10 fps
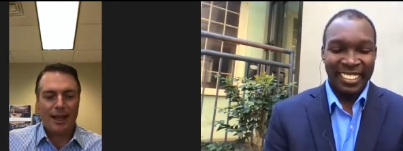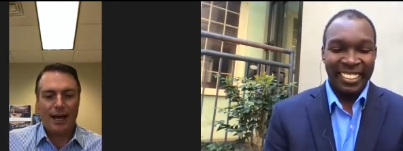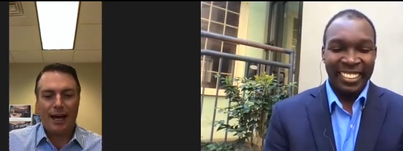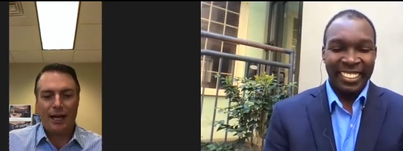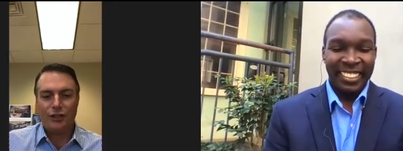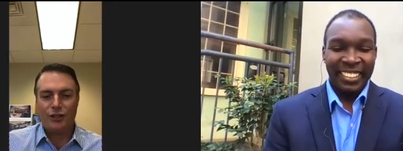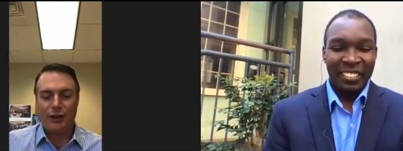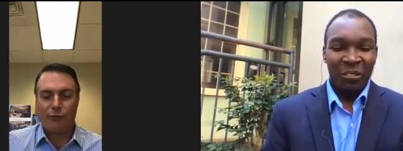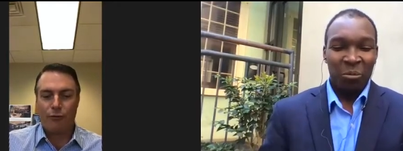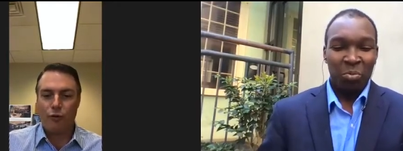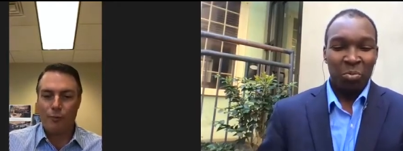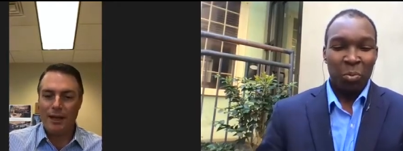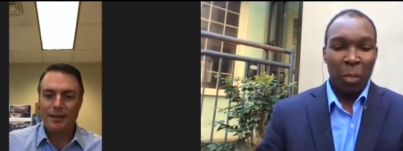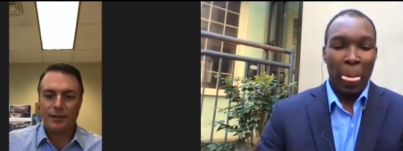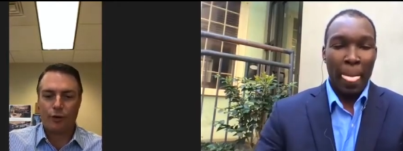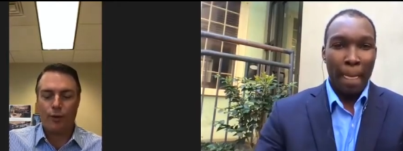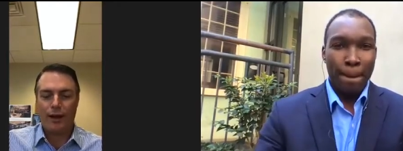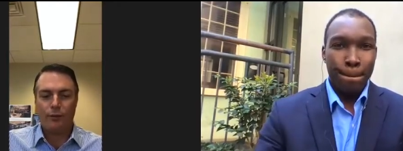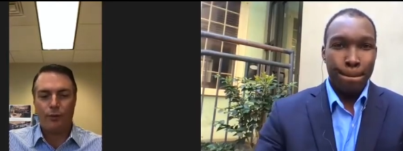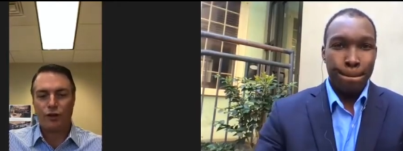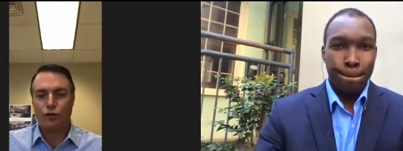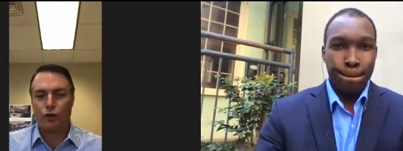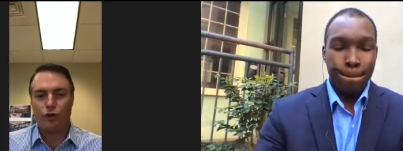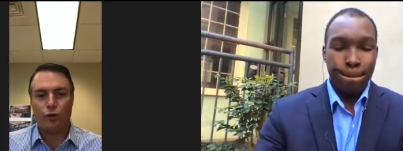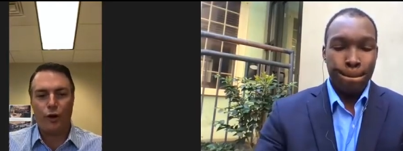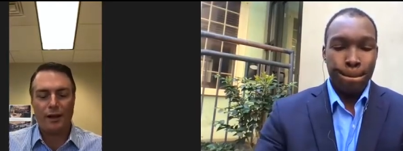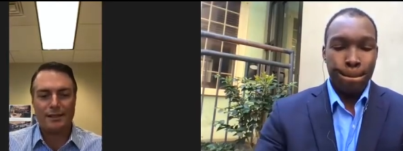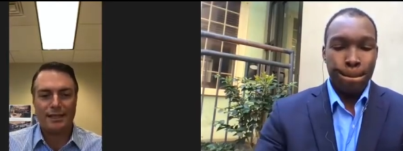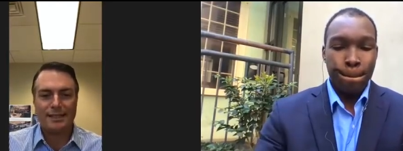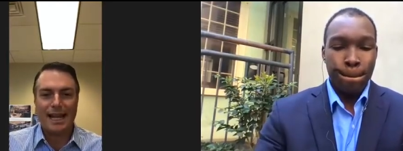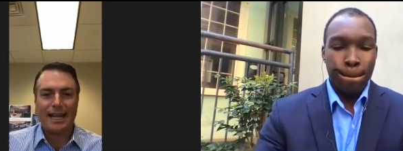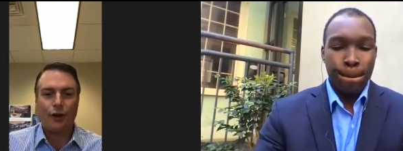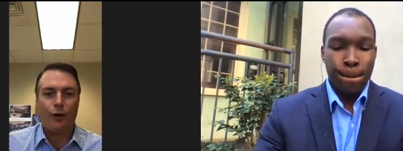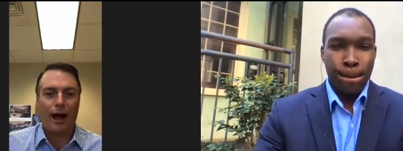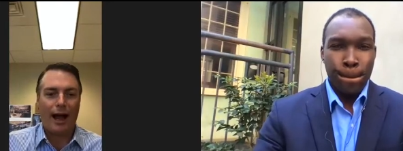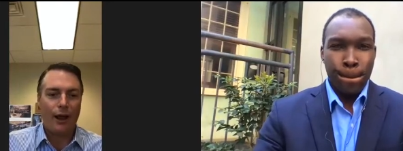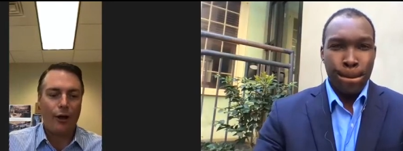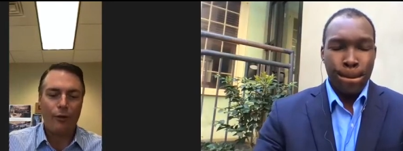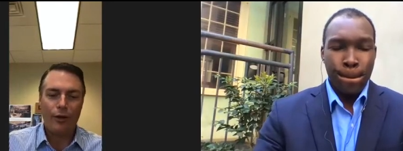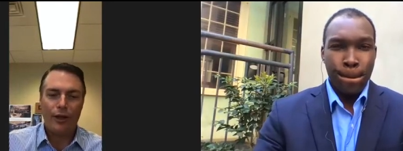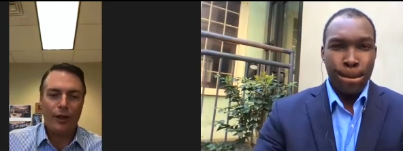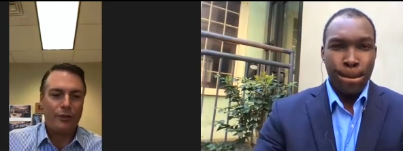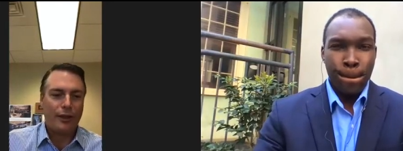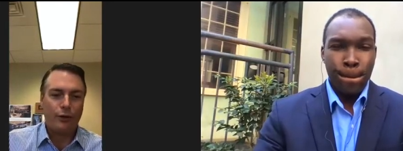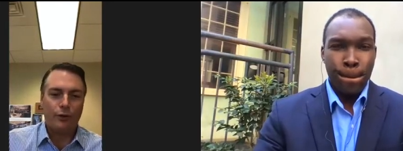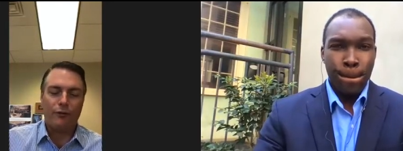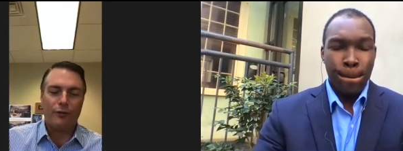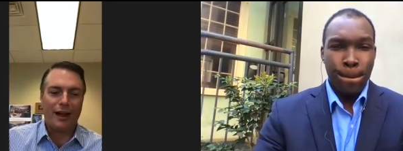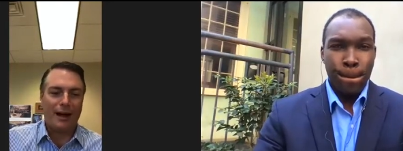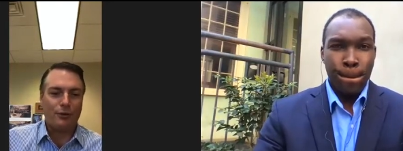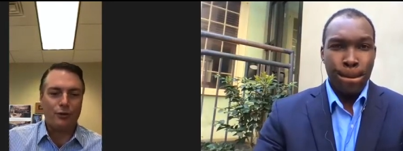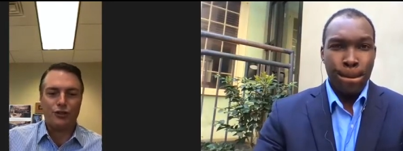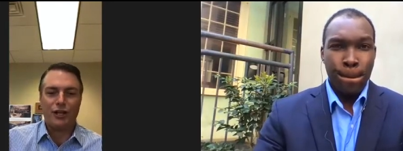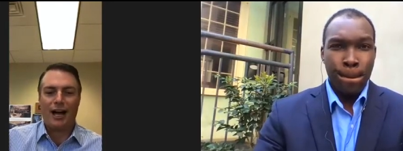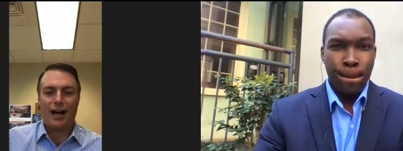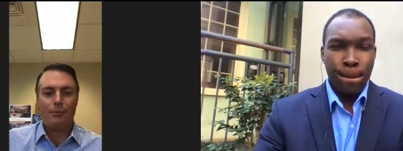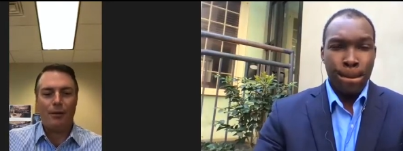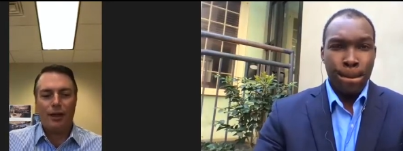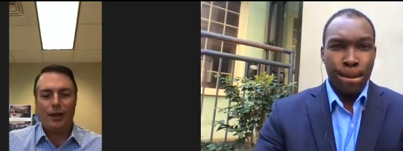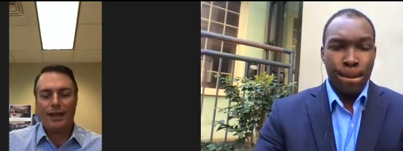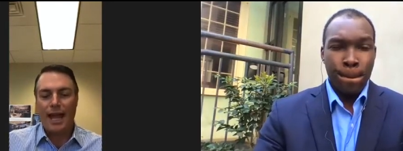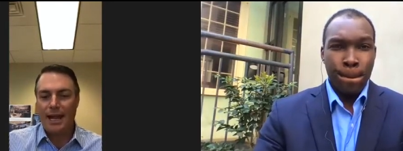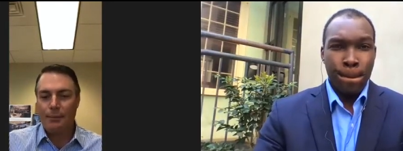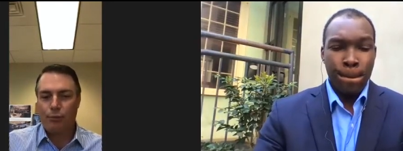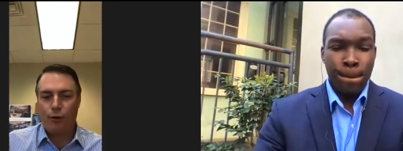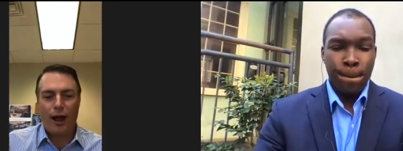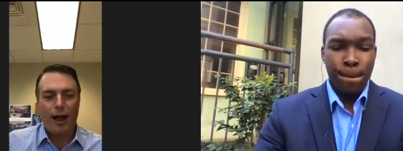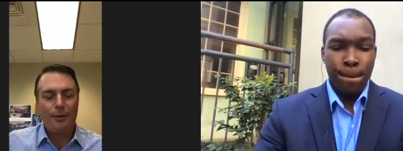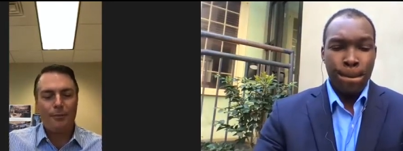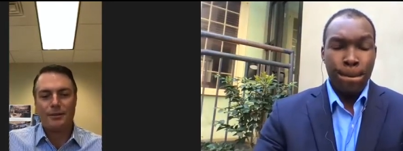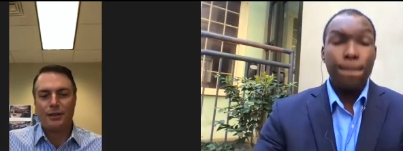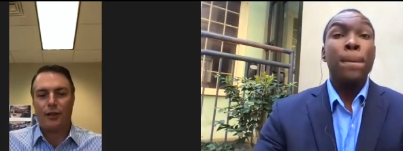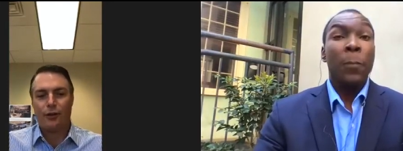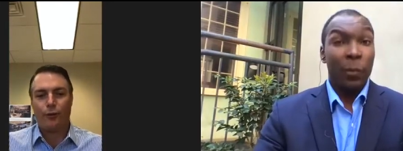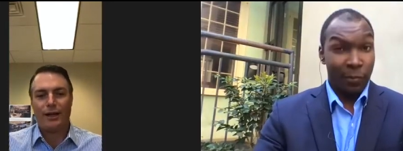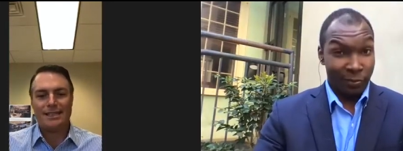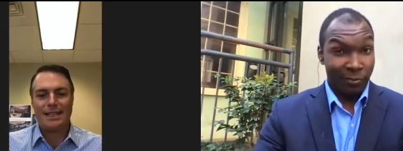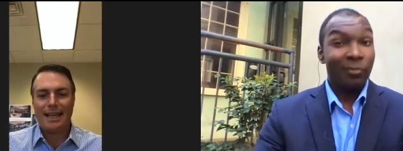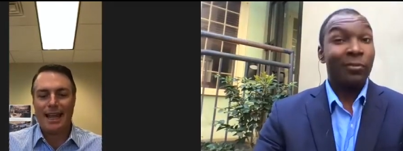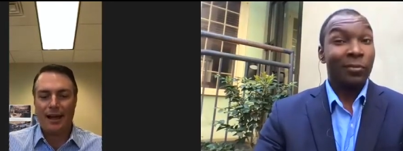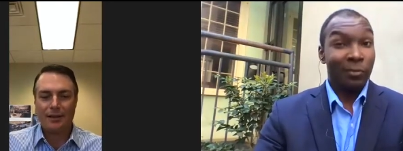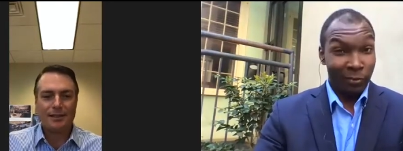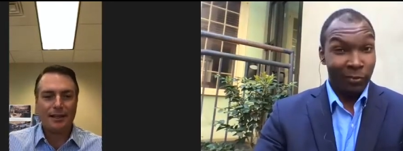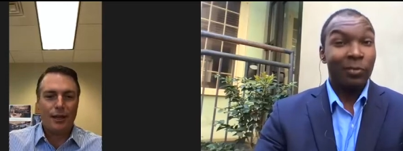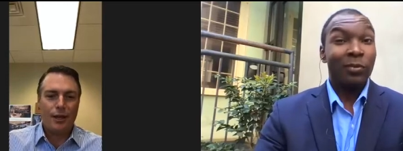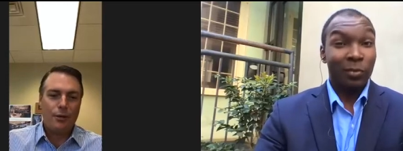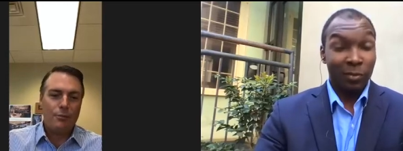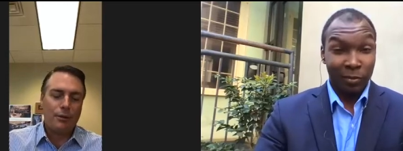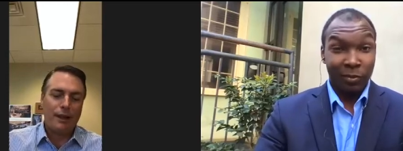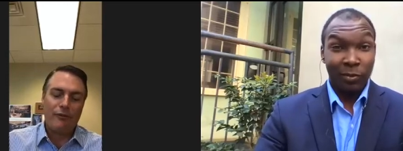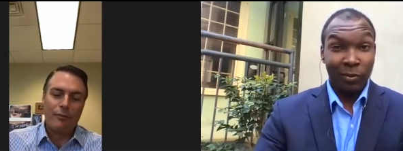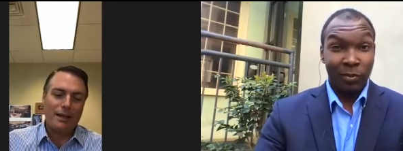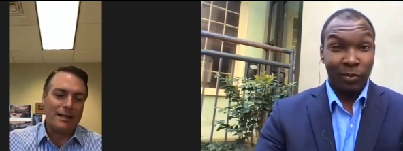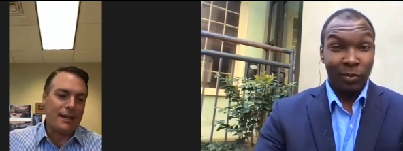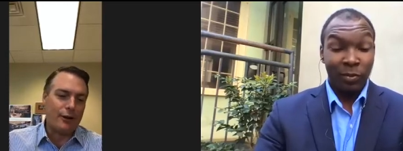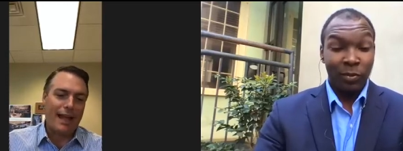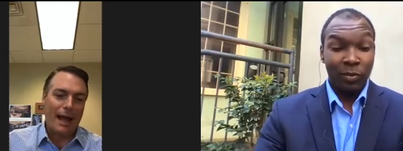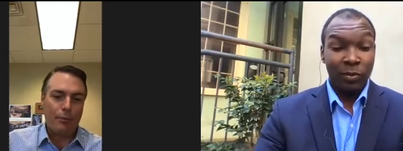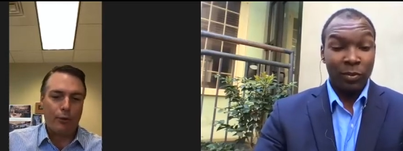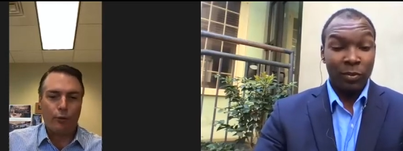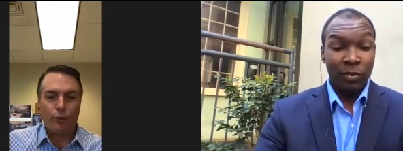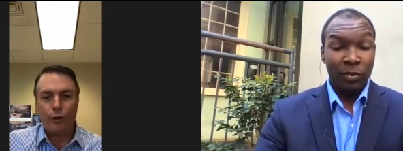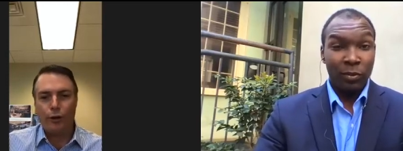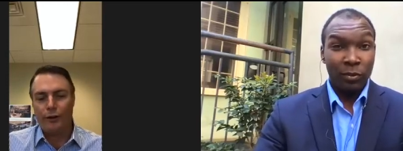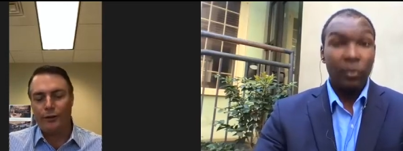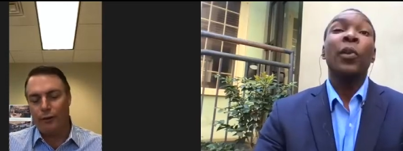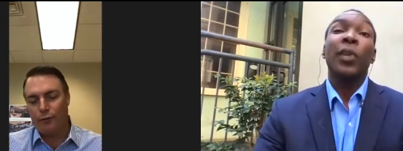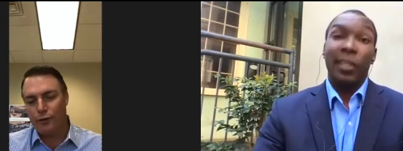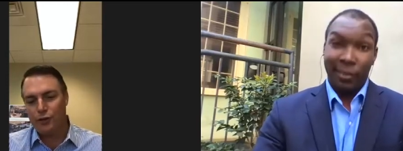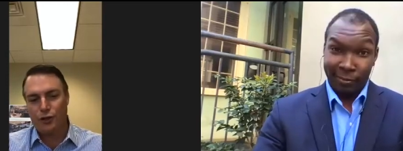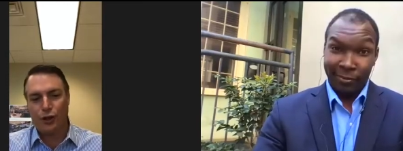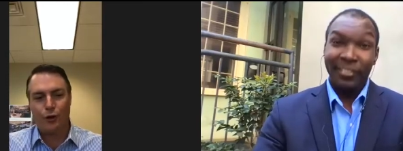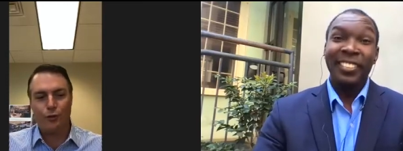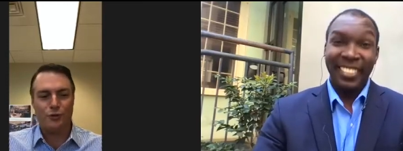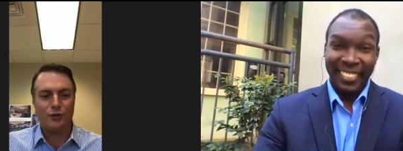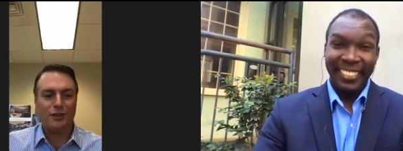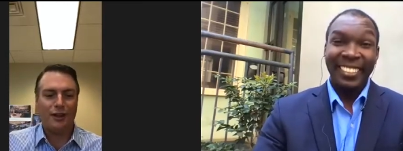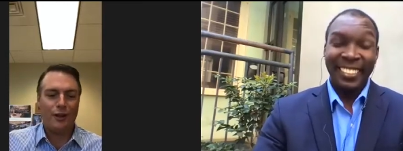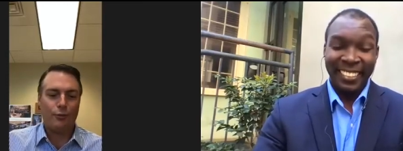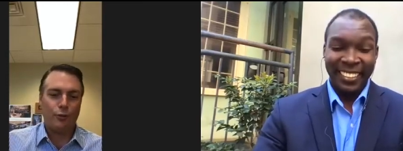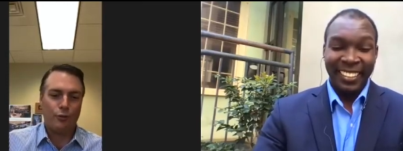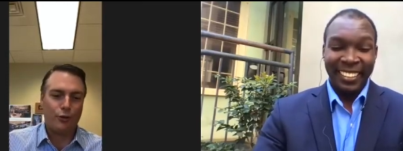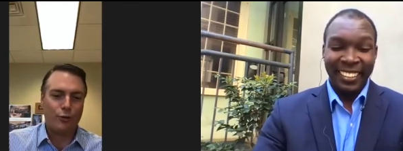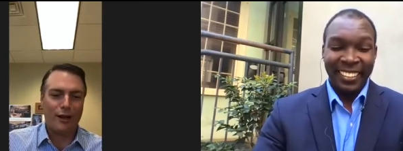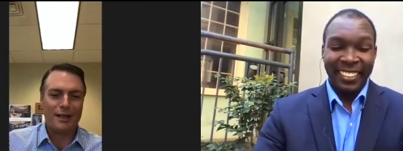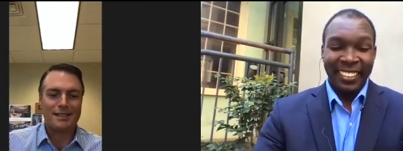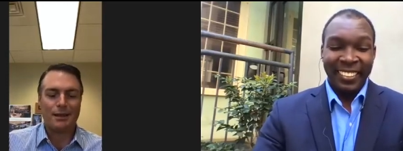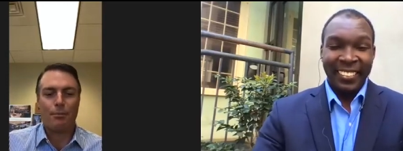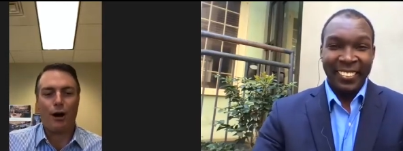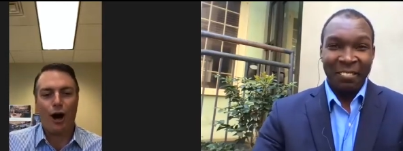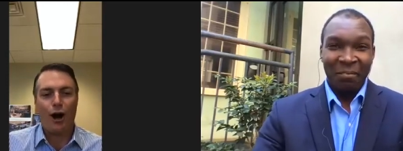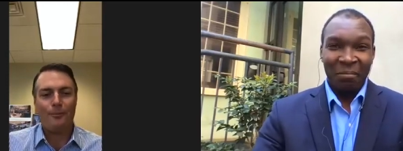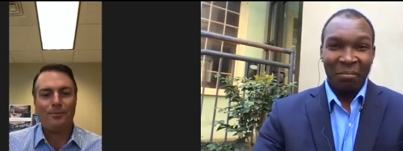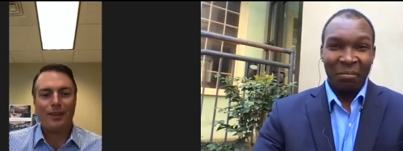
Speaker 1: Uh, Jeff Ruby, it's a great restaurant tour out of Cincinnati, Ohio. They do a phenomenal job. Kayne Prime is another great steakhouse. But everybody's there Capital Grille and Del Frisco's and Ruth Chris, The Palm.